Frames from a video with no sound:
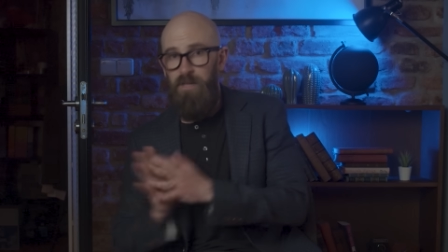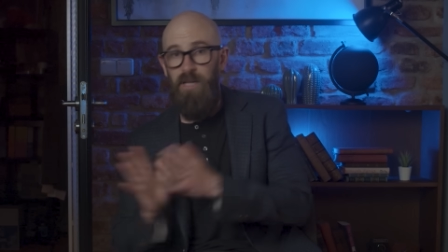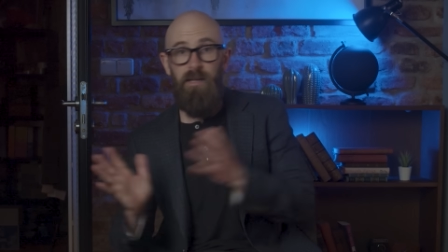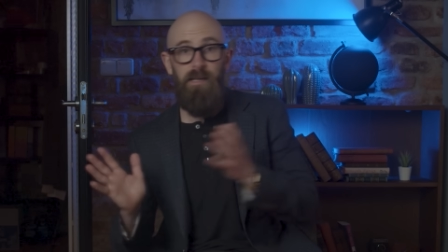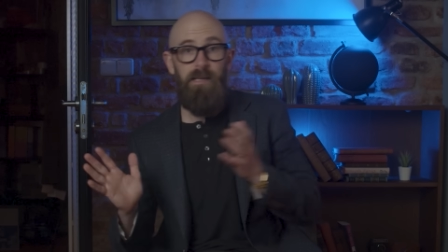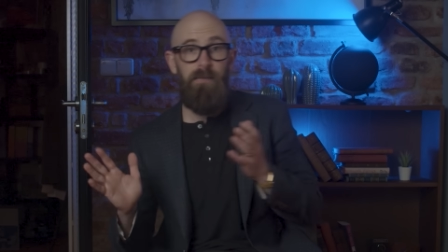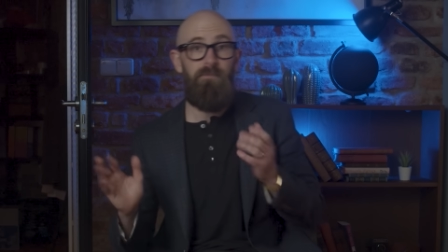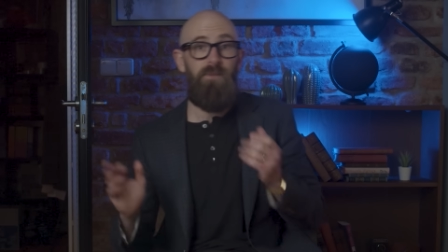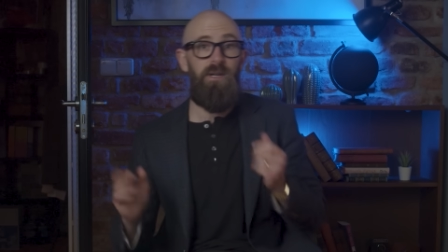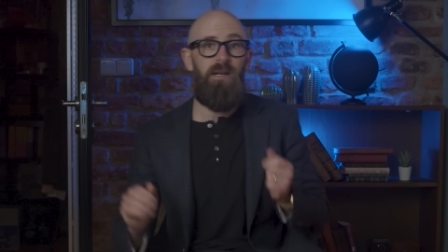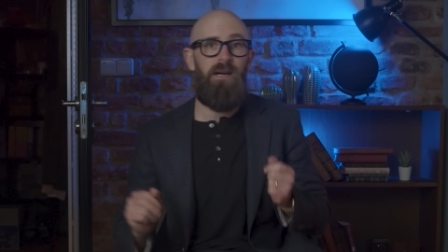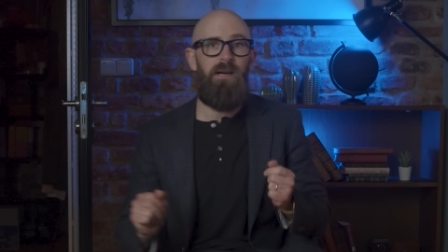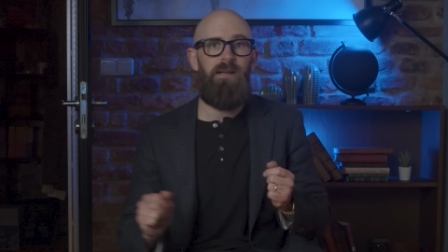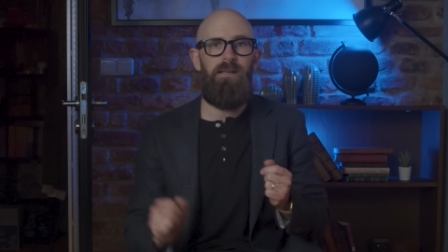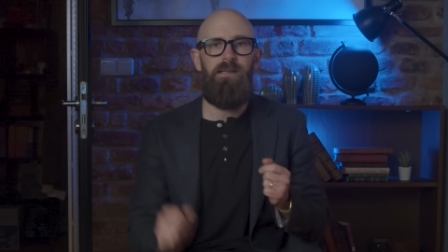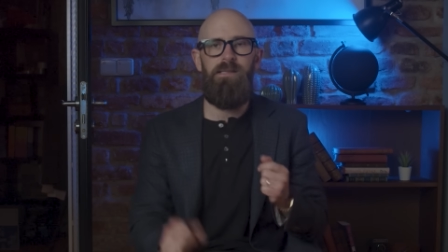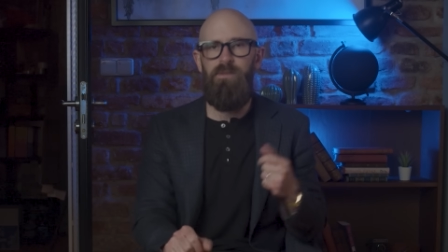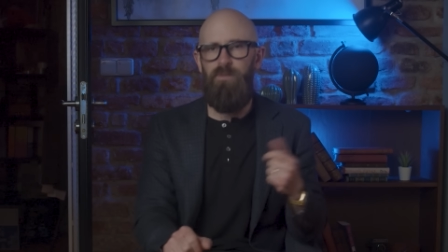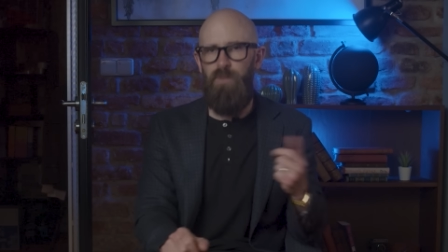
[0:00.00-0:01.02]
Luckily,
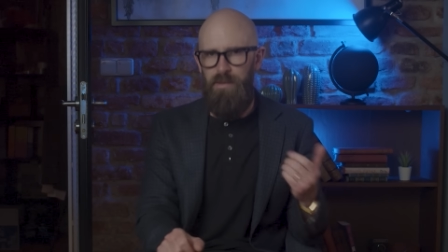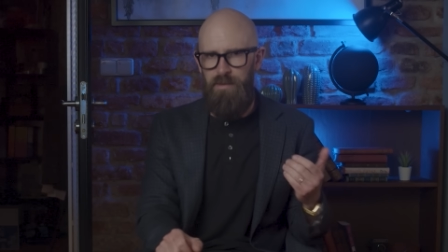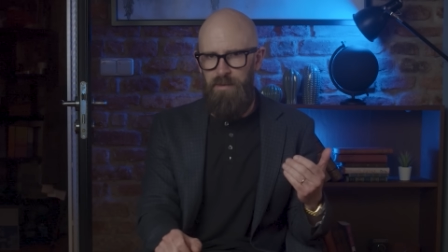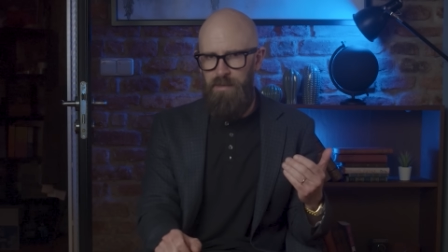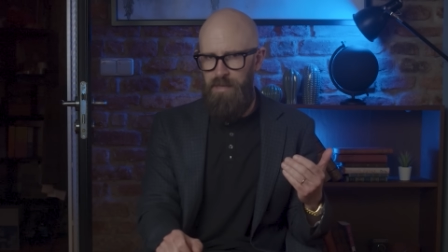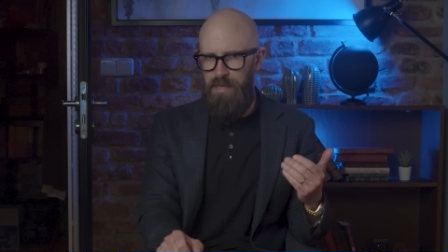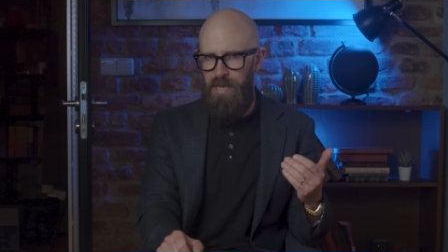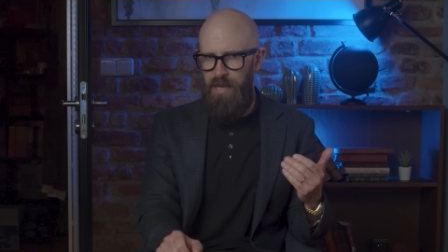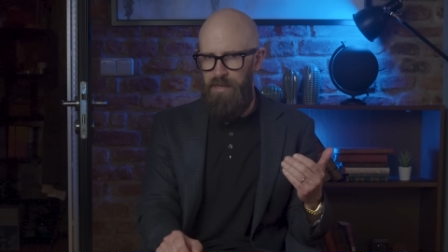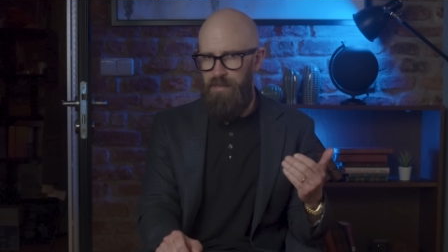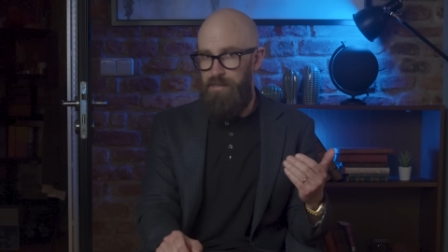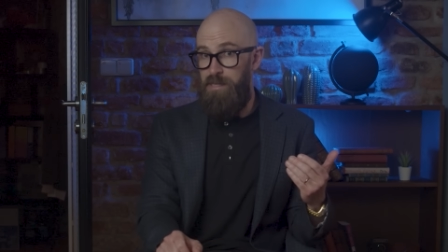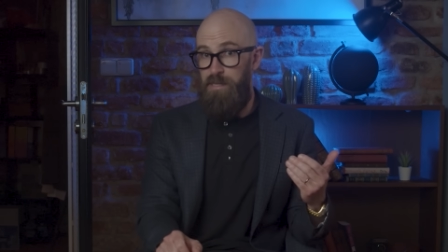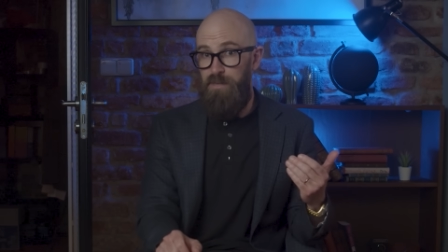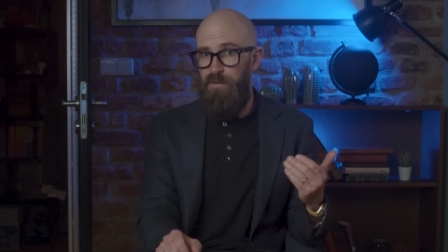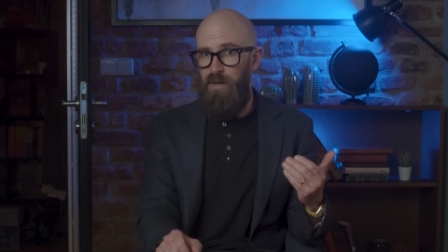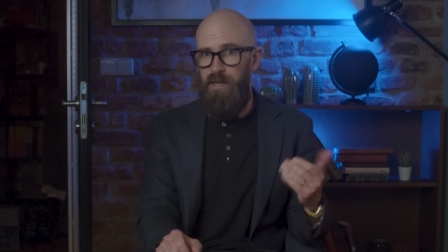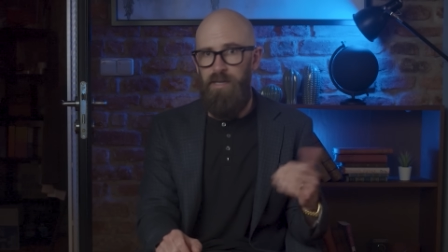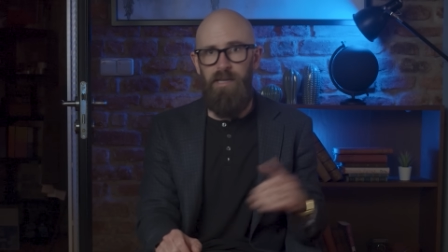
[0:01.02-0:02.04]
regardless of whether the
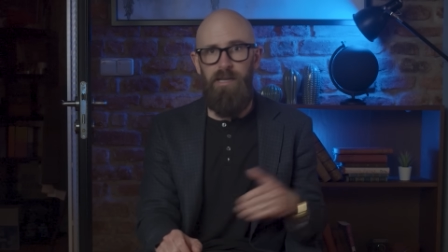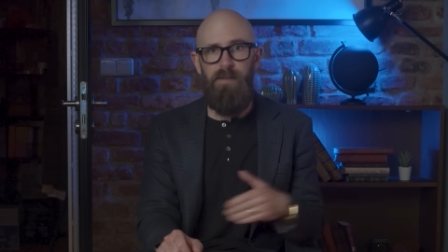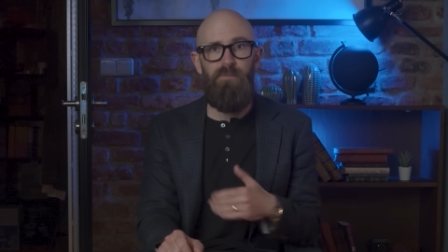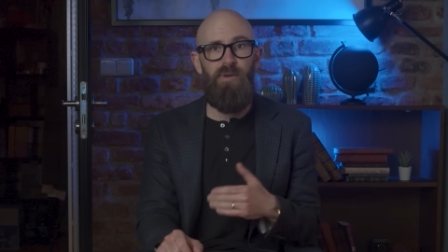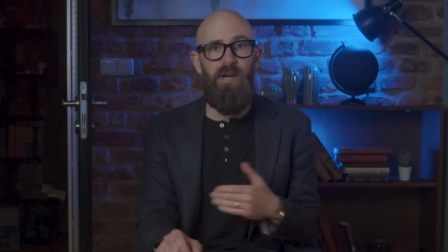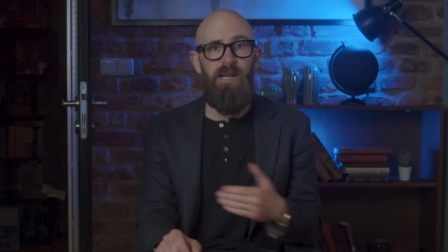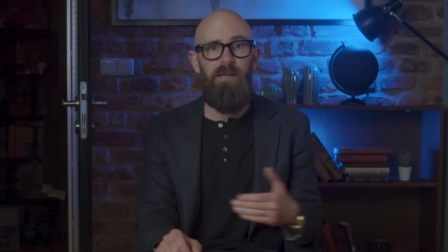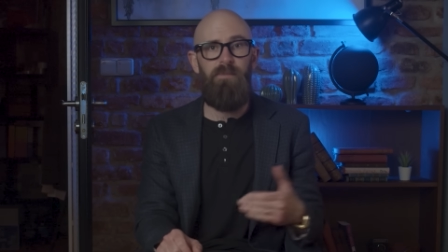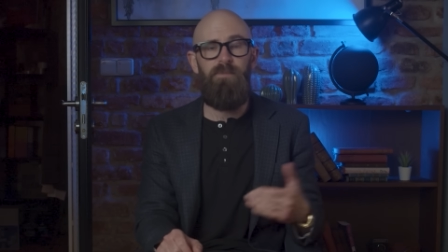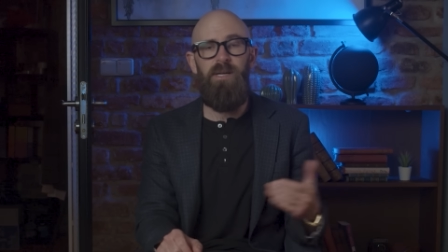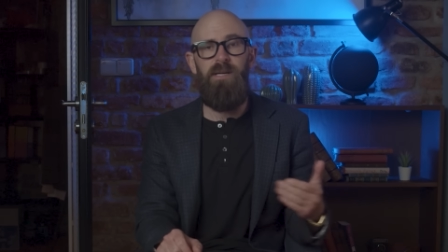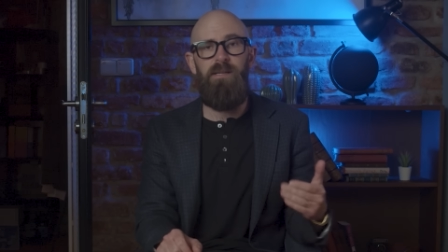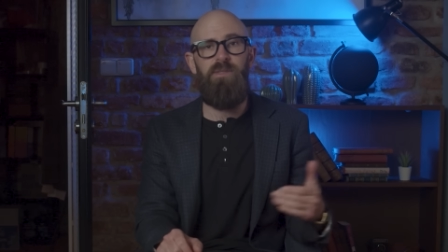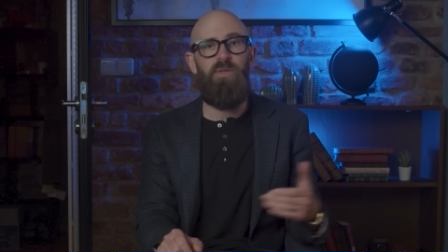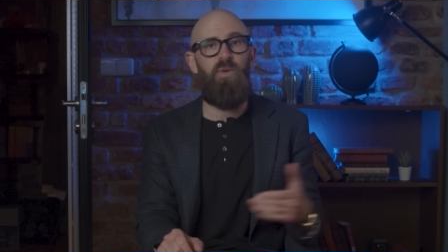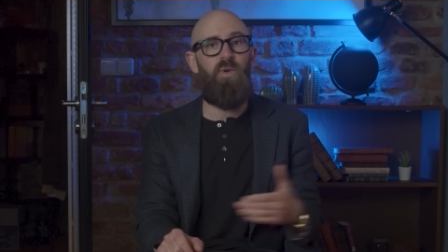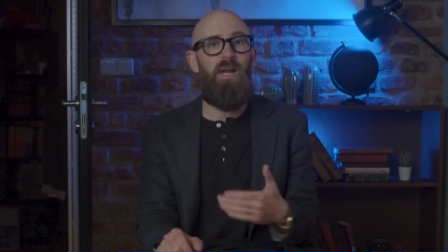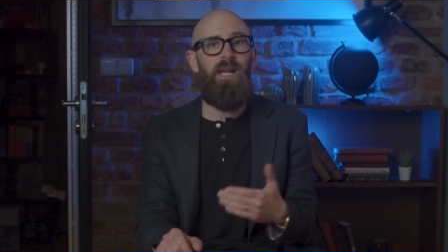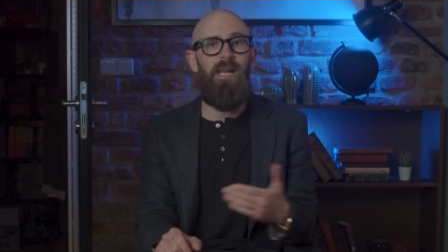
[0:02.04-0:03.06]
galaxies finally break
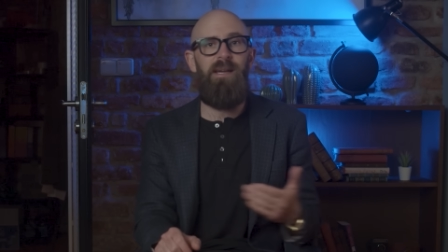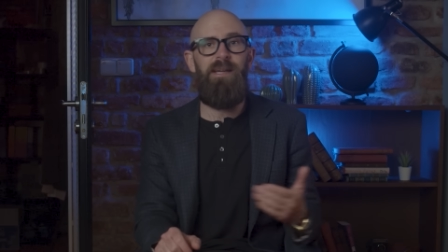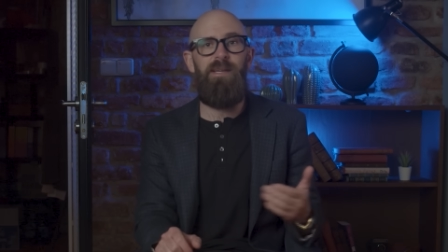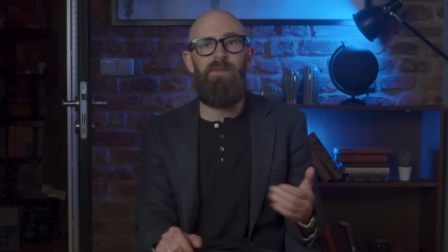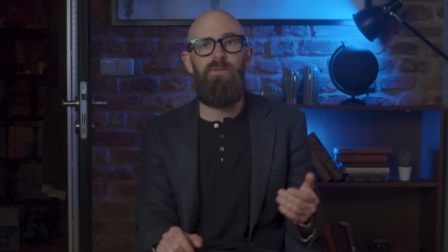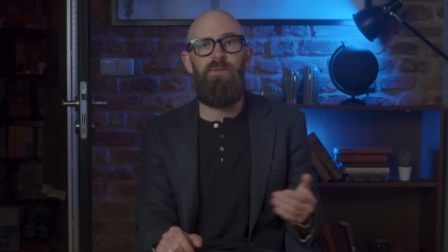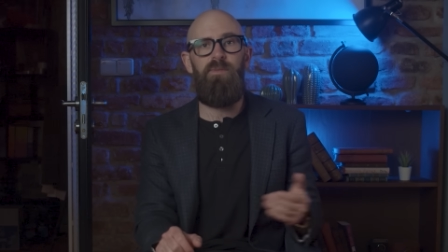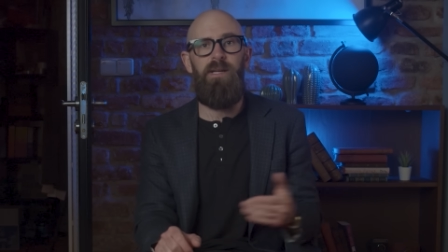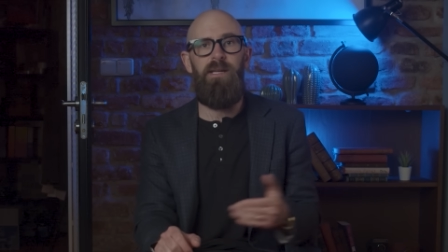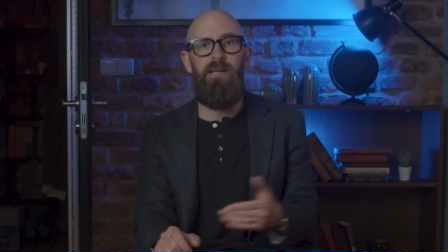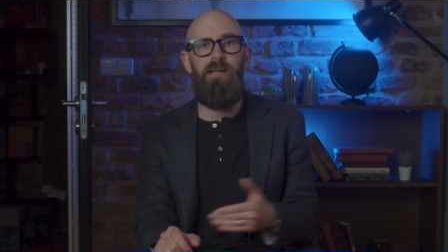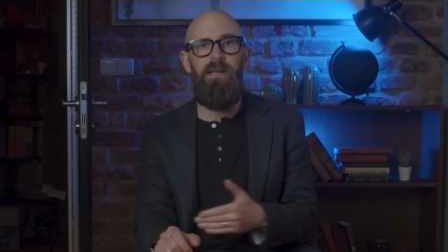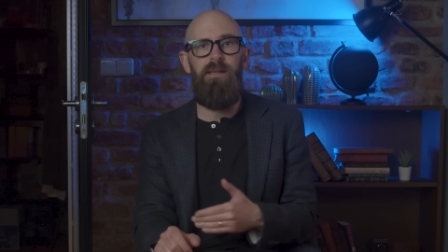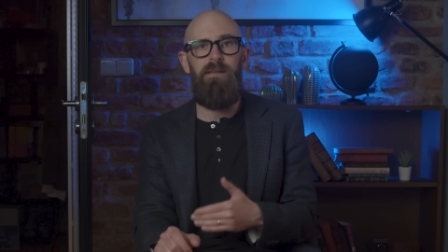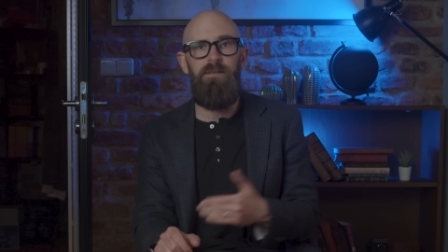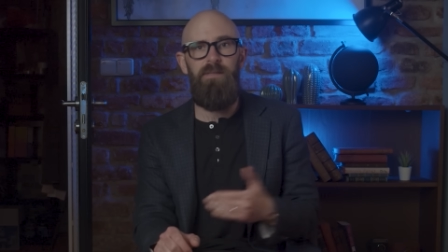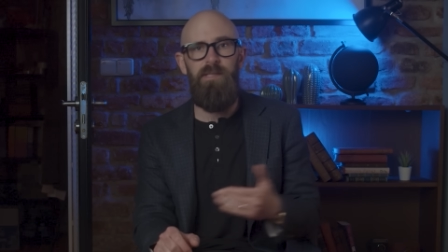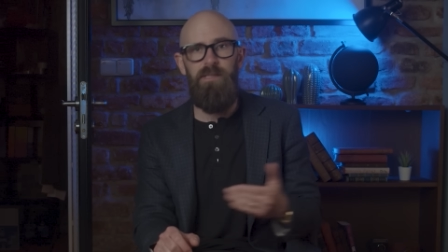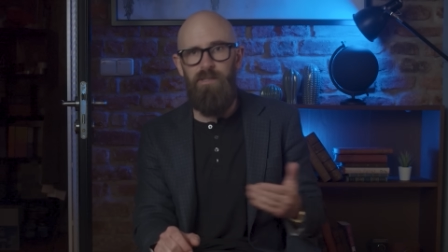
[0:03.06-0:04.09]
apart or collide with one
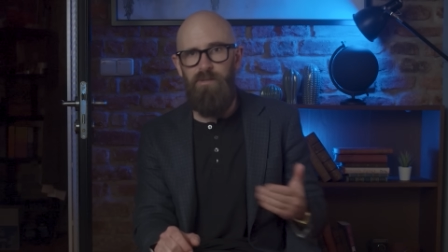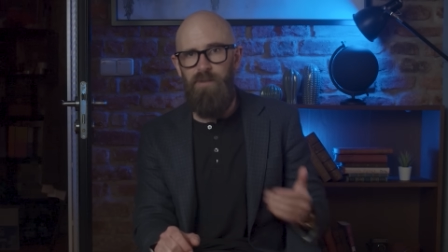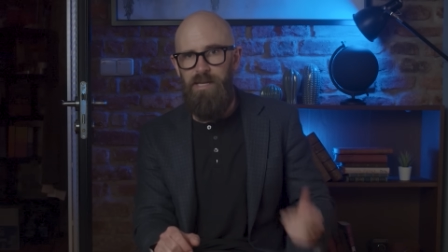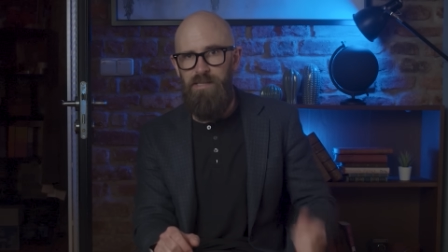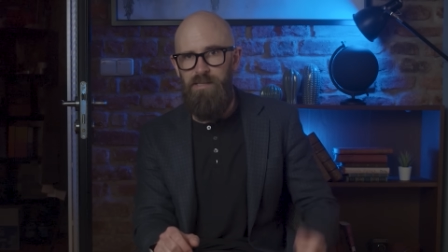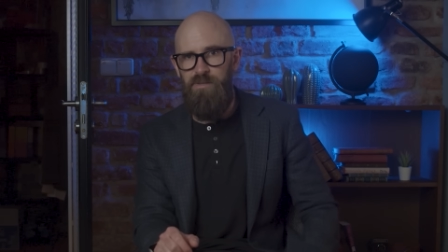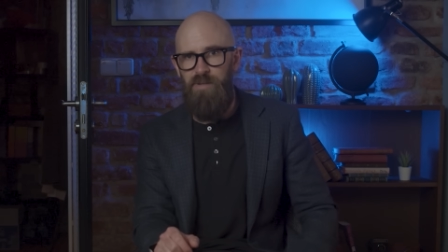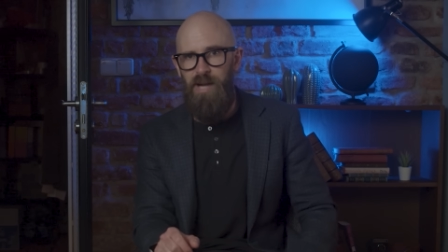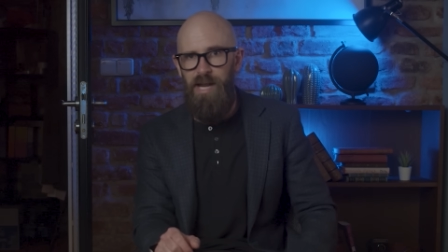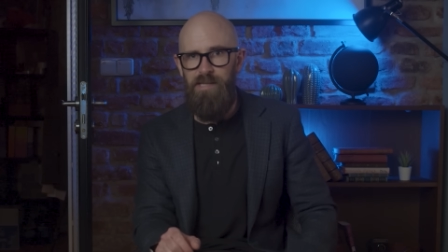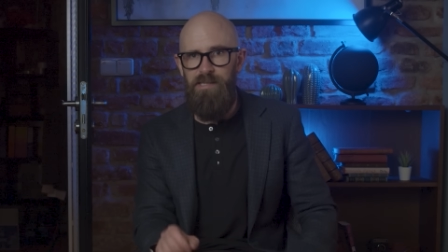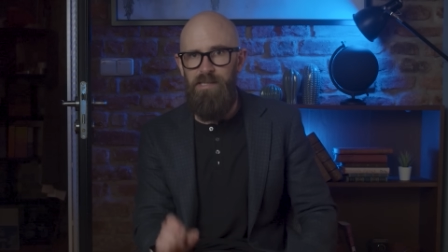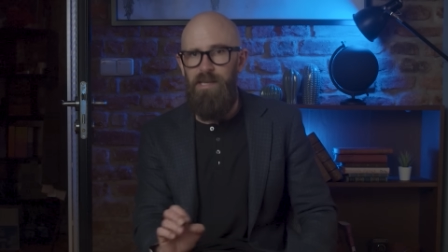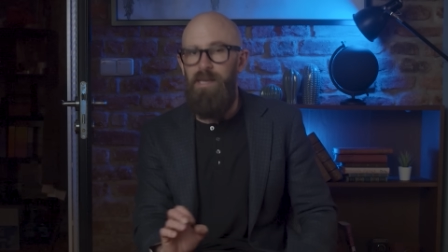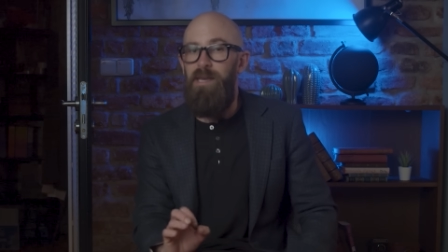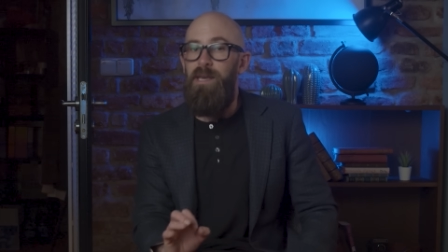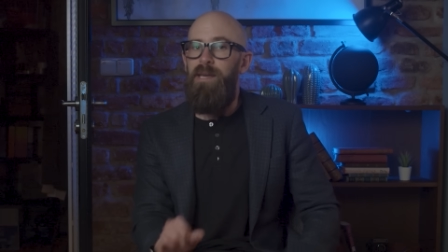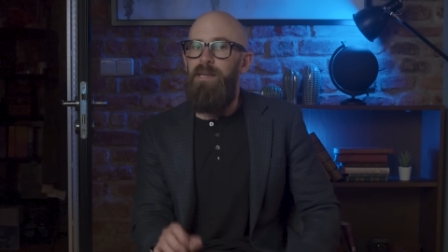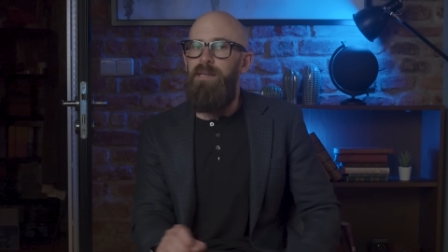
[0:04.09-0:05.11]
another at the Great Attractor,